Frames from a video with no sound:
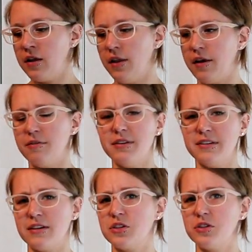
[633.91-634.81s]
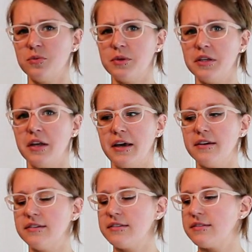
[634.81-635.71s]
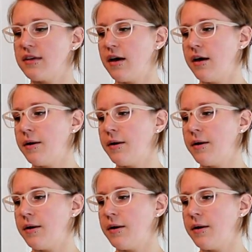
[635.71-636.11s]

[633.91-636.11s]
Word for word: A lot of it's actually really nice.